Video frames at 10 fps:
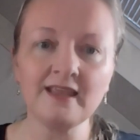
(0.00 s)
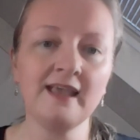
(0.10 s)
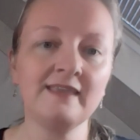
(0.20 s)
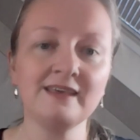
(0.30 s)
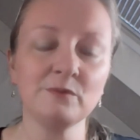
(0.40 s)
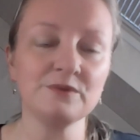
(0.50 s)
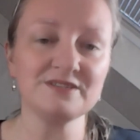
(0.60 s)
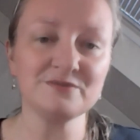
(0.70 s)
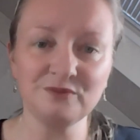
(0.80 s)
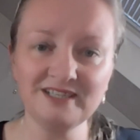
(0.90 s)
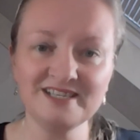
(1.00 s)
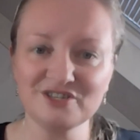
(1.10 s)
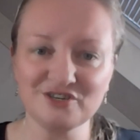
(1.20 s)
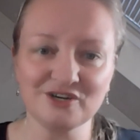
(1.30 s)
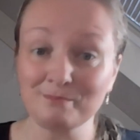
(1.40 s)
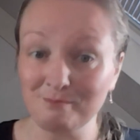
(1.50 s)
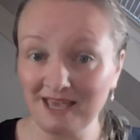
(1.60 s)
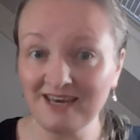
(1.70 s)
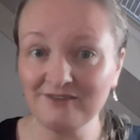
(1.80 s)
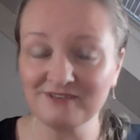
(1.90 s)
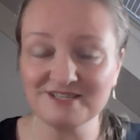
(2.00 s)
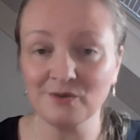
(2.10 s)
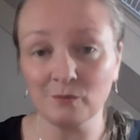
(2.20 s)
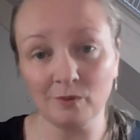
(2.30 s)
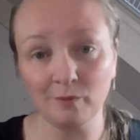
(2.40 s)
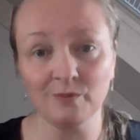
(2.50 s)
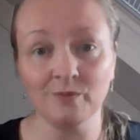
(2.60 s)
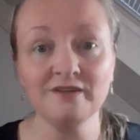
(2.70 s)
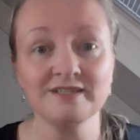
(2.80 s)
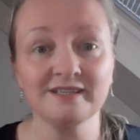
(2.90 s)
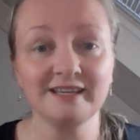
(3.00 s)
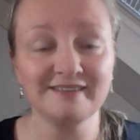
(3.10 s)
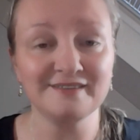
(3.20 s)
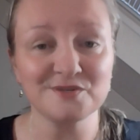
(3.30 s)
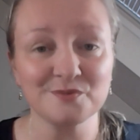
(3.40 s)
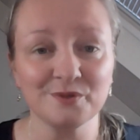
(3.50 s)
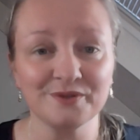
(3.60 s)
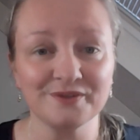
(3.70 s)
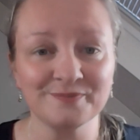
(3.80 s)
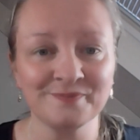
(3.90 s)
and that we really start manifesting what we want in this world.